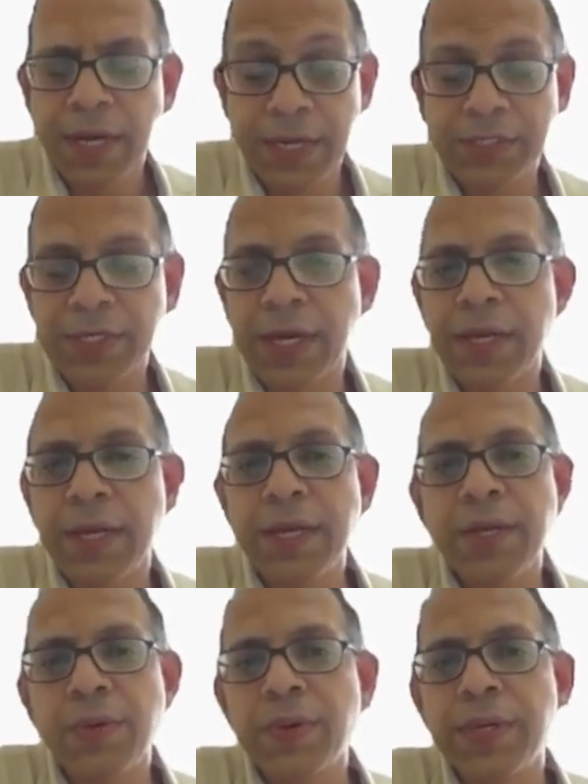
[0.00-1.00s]
a channel
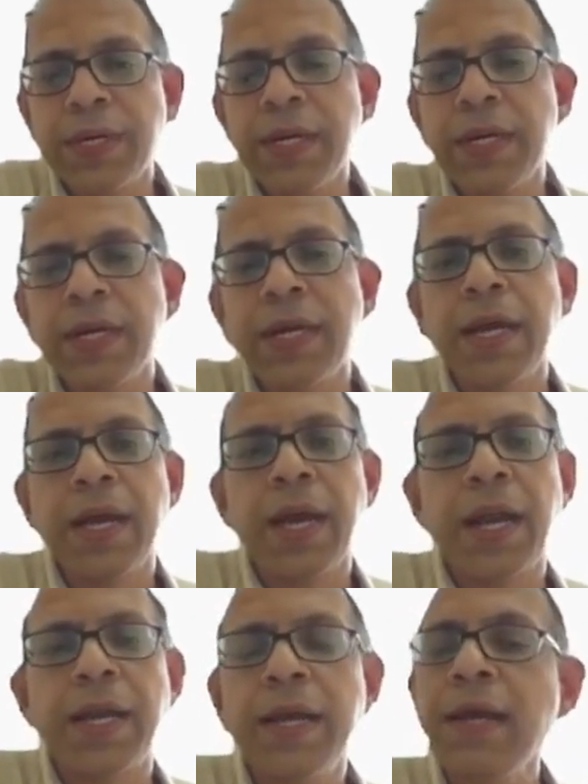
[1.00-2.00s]
encoder,
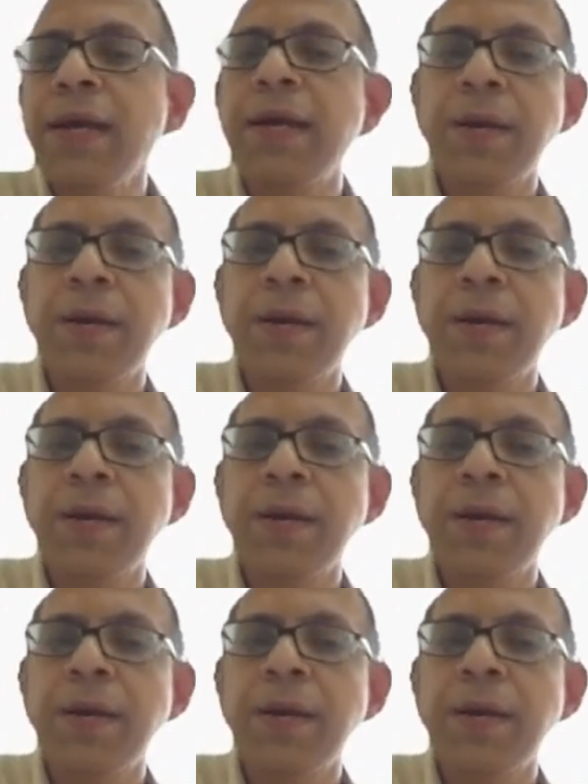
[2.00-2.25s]
and a